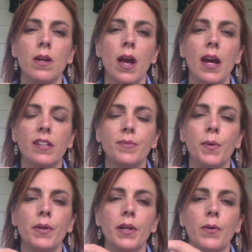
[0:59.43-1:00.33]

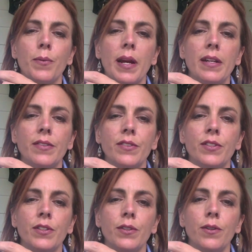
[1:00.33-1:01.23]
exponent raised
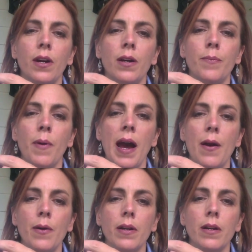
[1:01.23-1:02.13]
to a
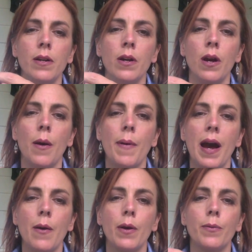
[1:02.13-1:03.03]

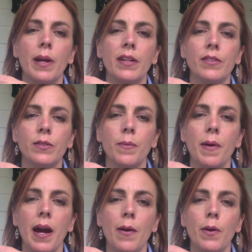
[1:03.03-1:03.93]
power raised to a
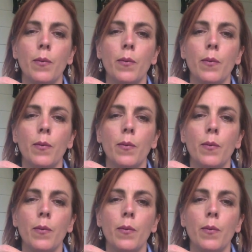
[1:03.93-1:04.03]
power,